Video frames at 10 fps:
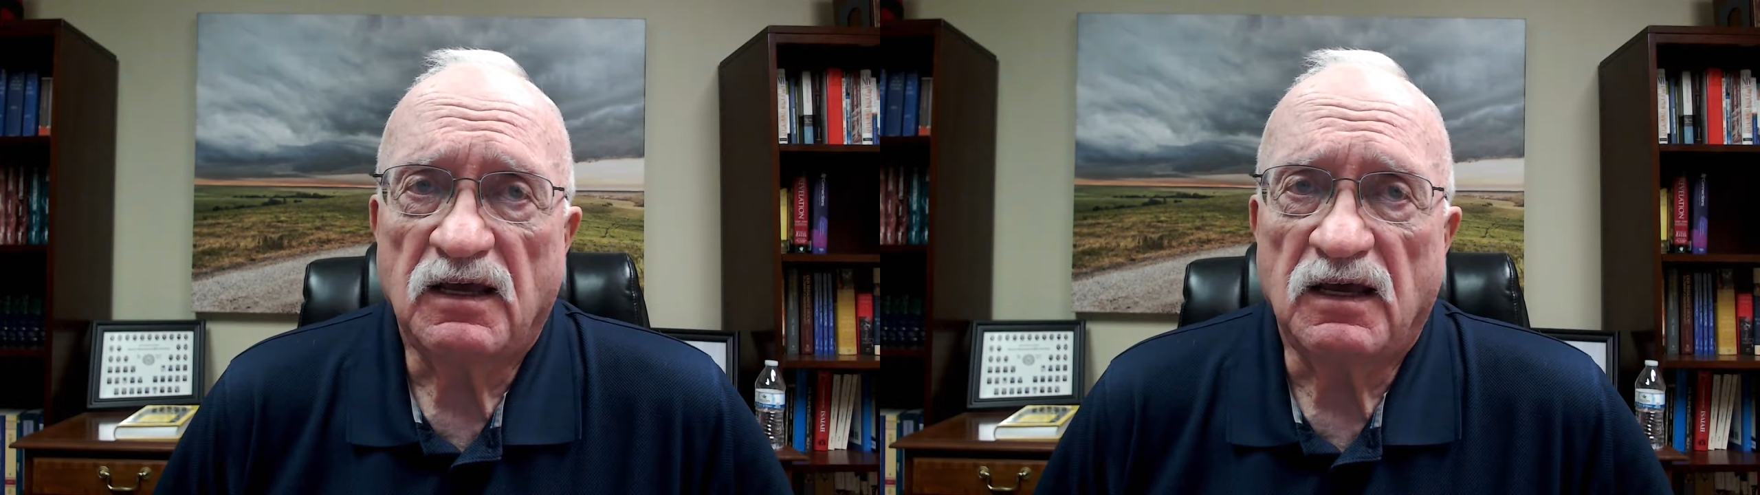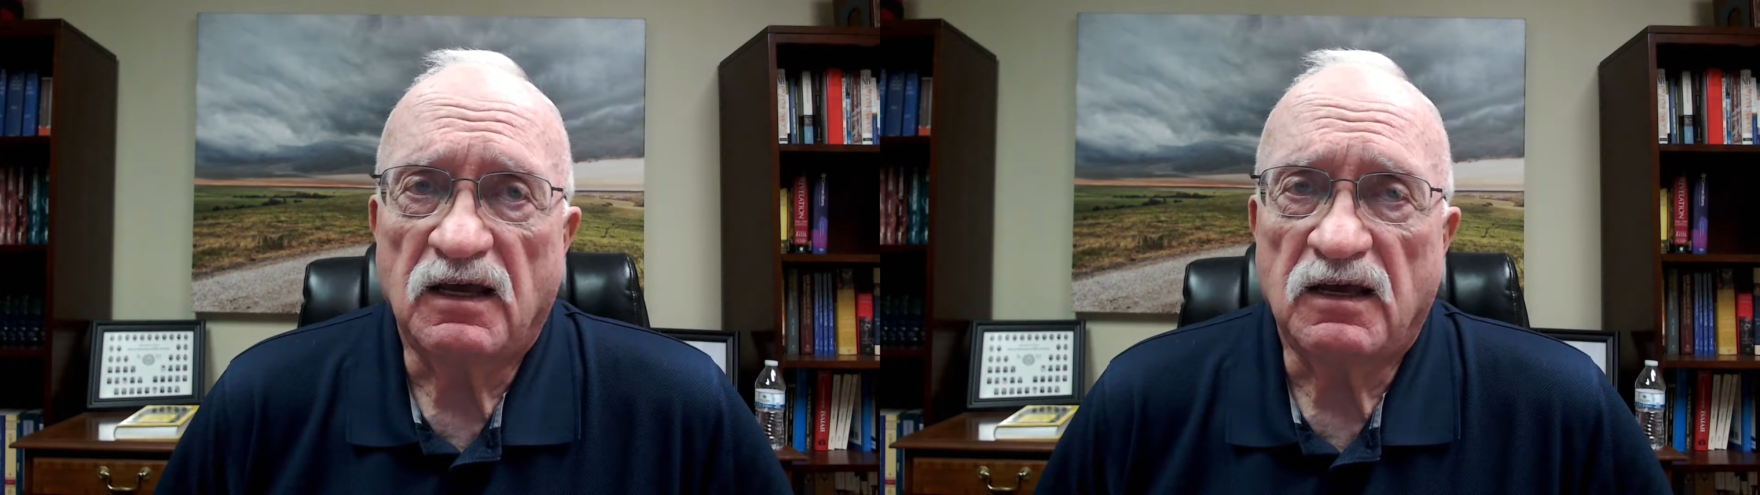
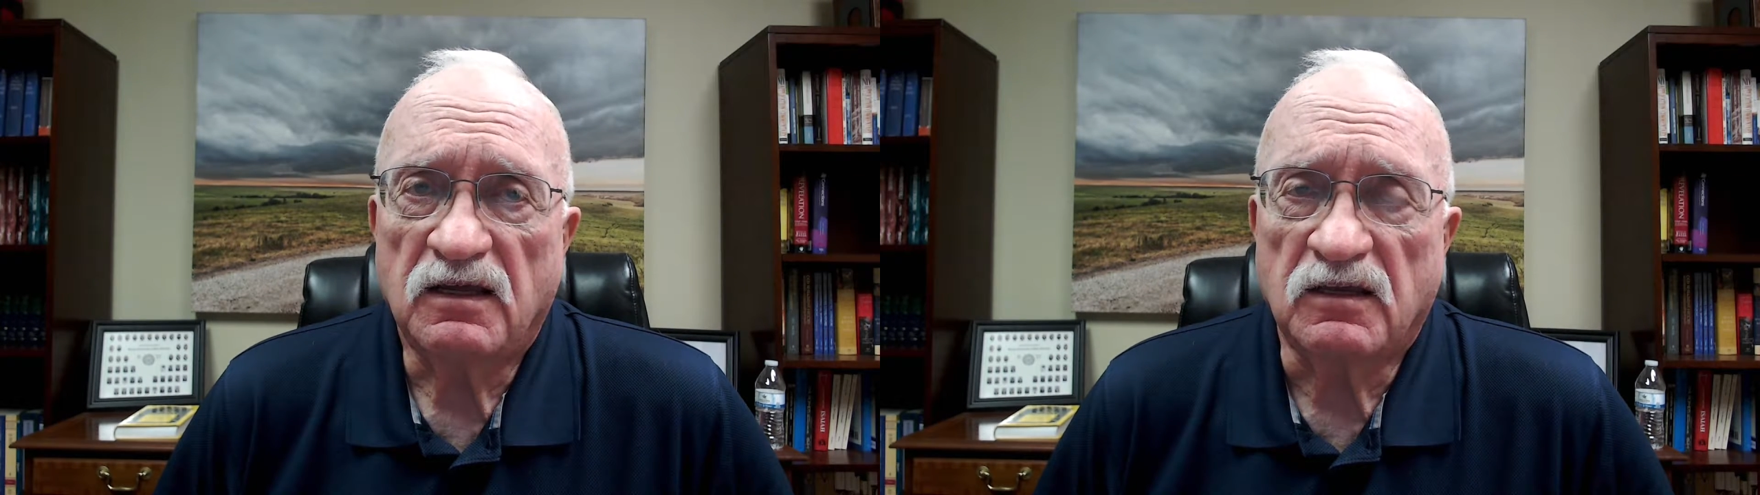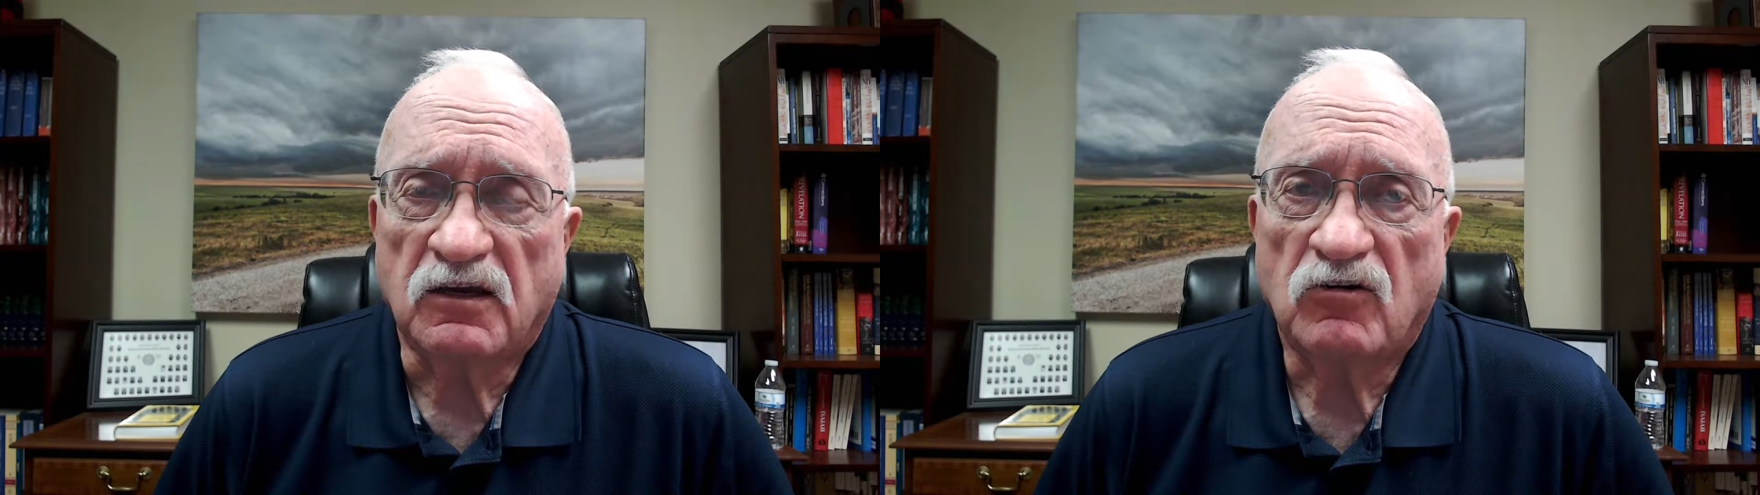
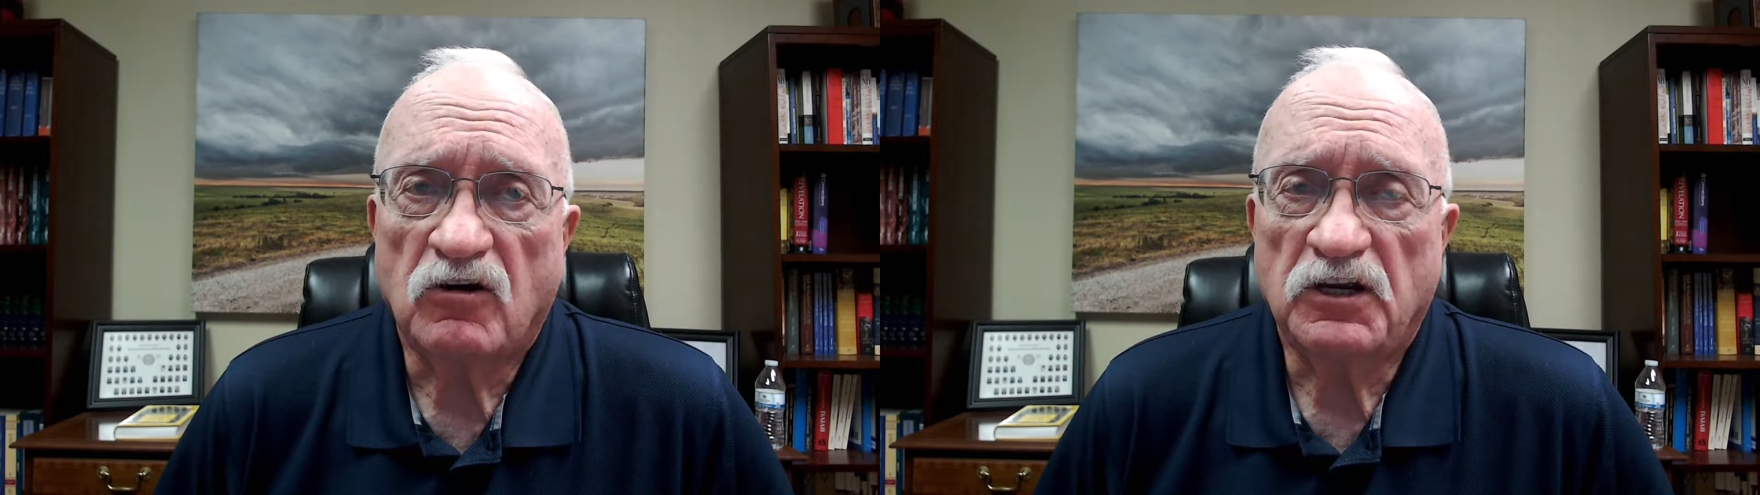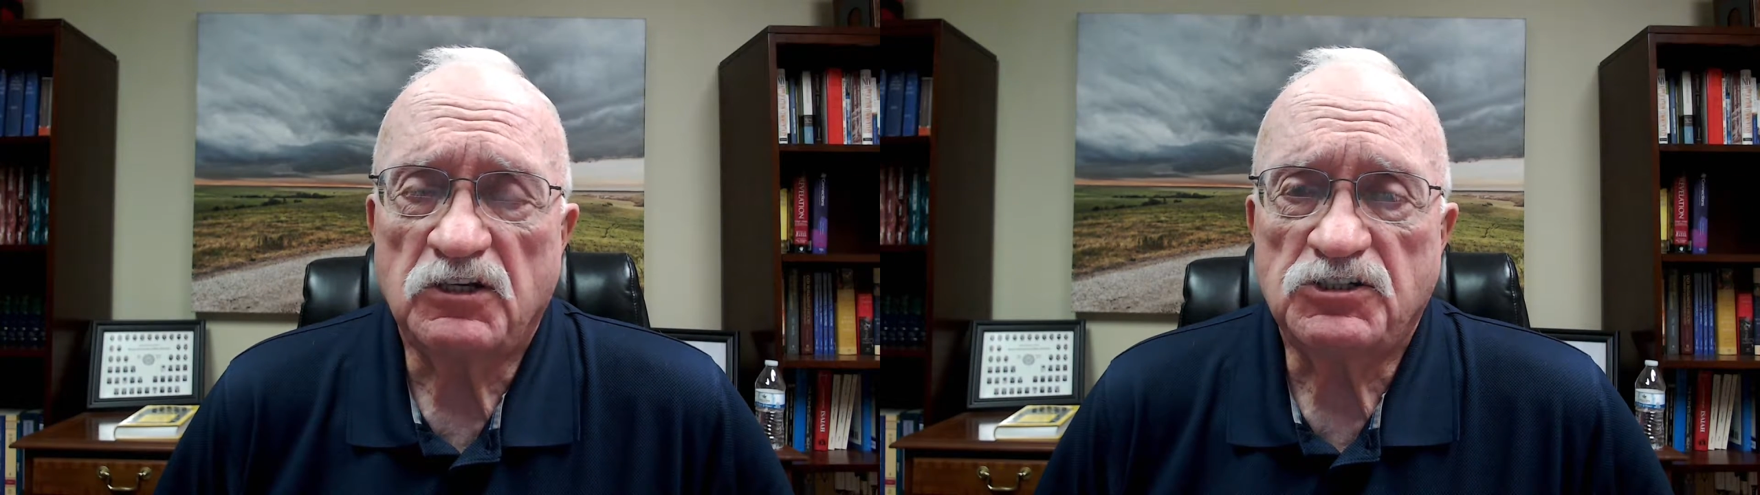
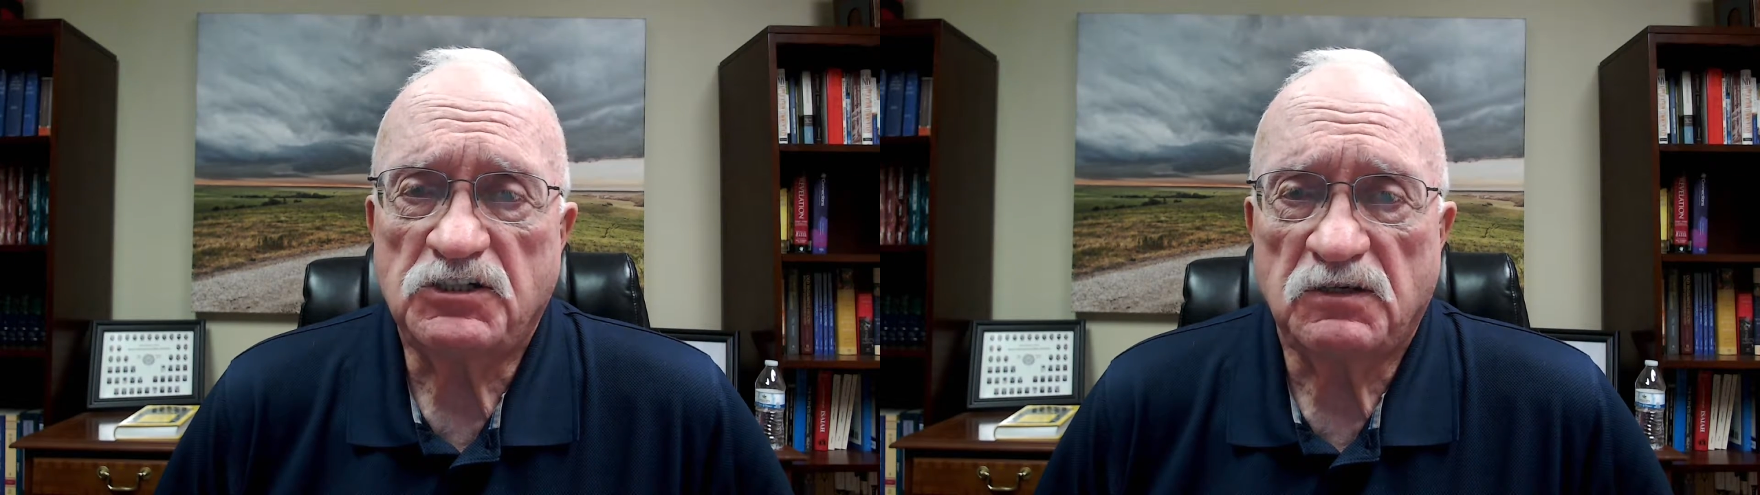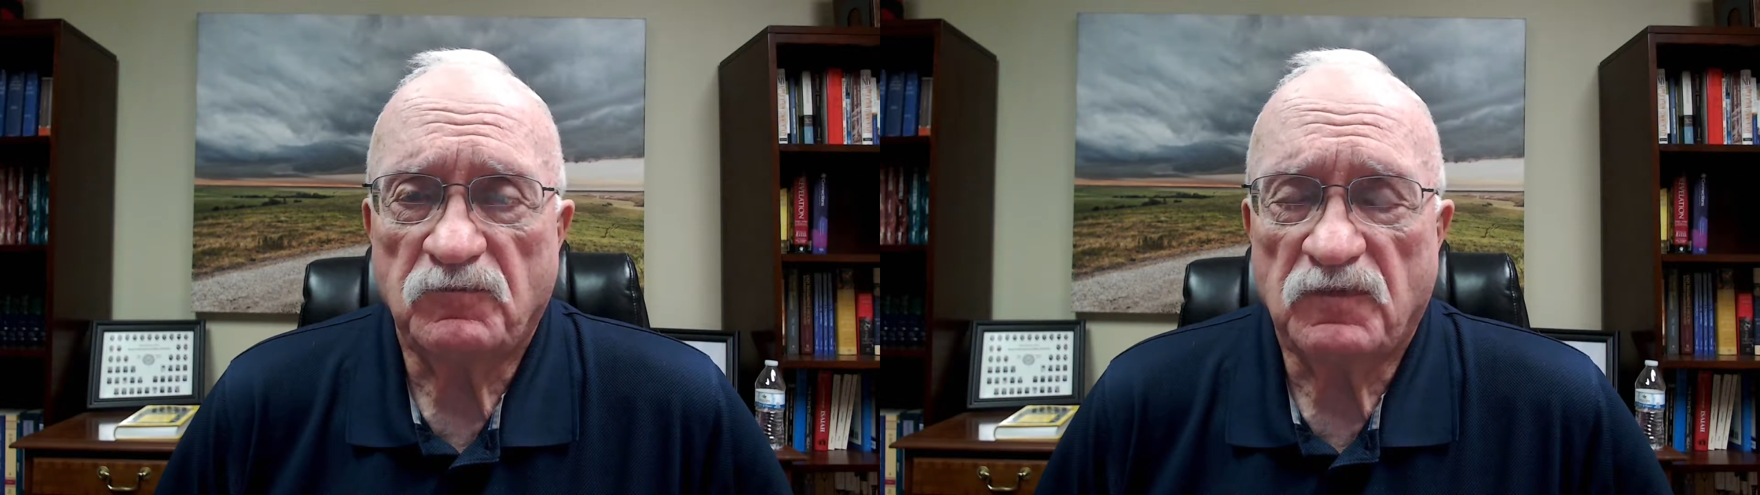
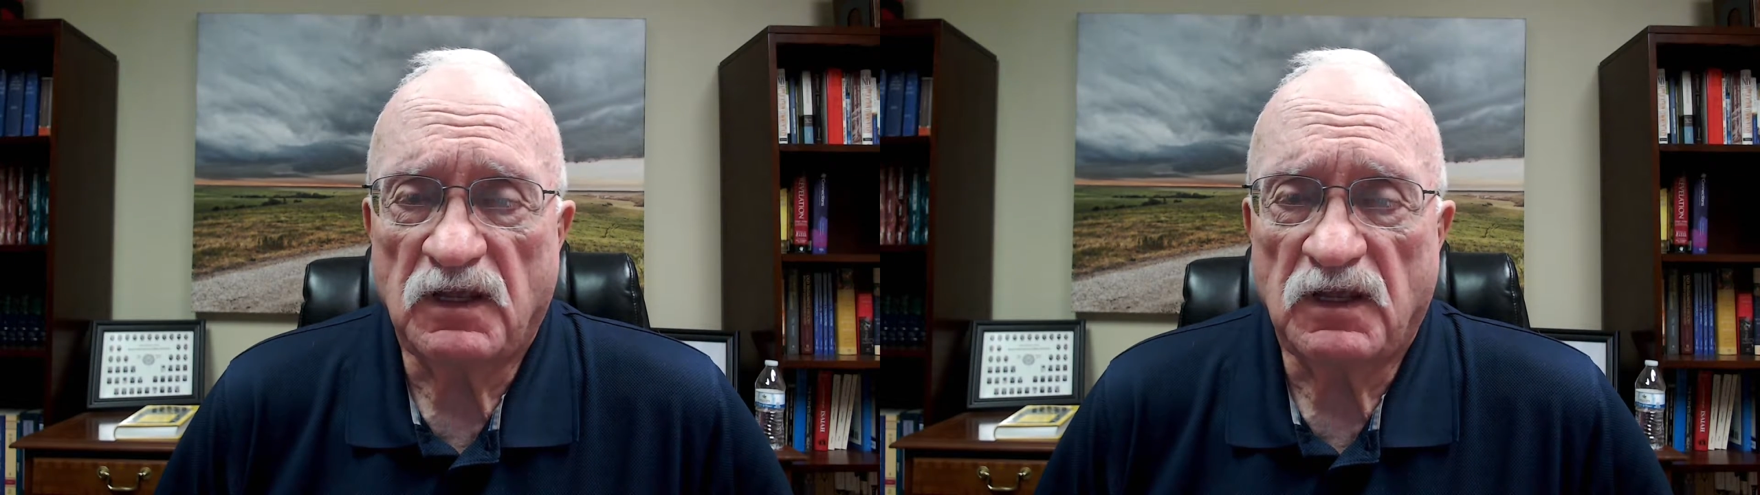encouraged,